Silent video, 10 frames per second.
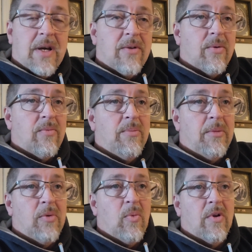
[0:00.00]
I don't
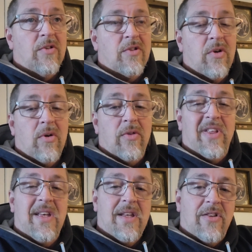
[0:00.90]
remember what it's called,
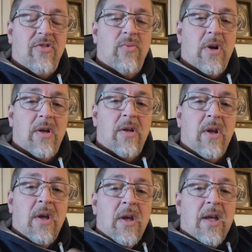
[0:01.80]
the edge, right?
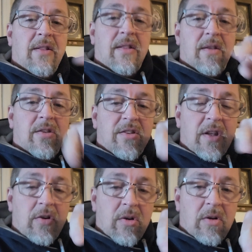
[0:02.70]
And the
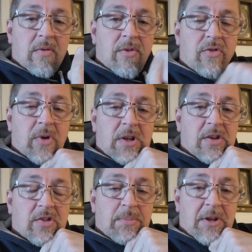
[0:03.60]
center of the drain
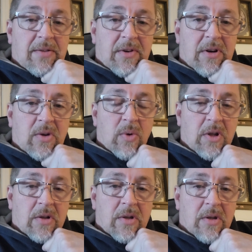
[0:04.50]
is spinning very
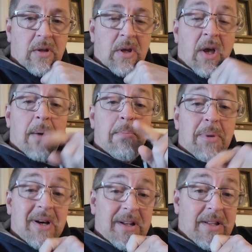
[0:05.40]
quickly.
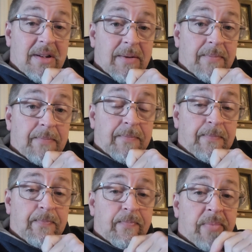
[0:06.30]
But
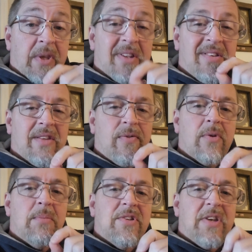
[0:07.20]

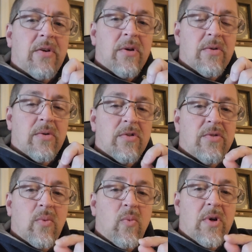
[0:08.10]
different
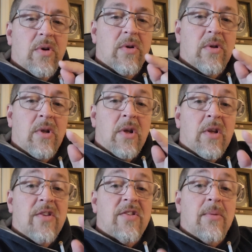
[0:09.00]
materials will,
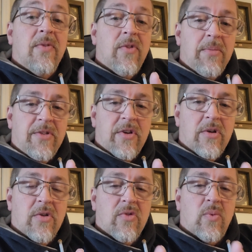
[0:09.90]
some of the
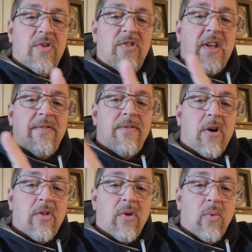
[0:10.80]
materials will stay
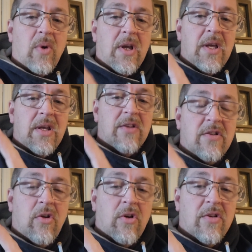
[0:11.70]
farther away
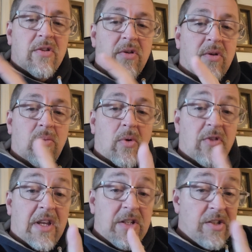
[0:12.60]
long as the
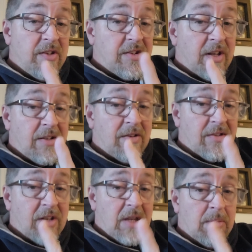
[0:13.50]
rotation stays the
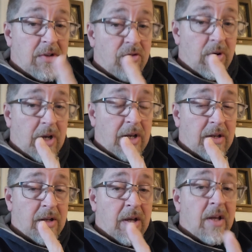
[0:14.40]
same in the
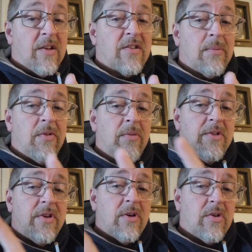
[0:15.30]
drain. Some of the
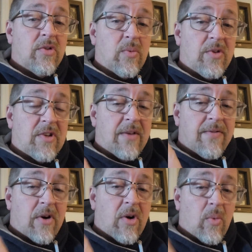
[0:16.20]
materials will stay
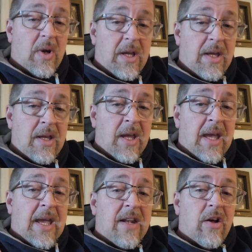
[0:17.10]
far away,
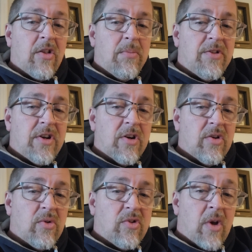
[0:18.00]
and other
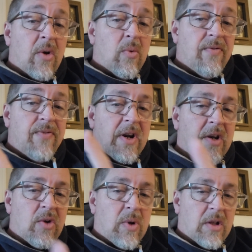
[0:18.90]
materials will
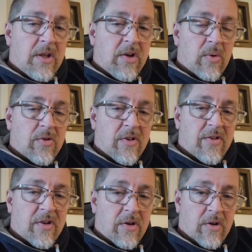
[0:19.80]
very quickly go to the
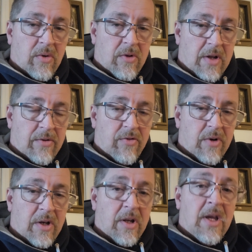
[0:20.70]
center and go down the
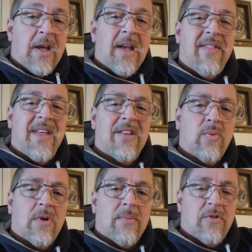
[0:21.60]
drain. And
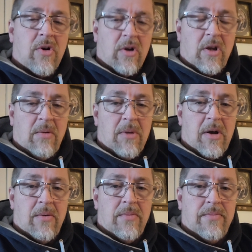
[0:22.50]
that's what I'm talking
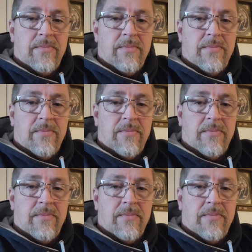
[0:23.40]
about,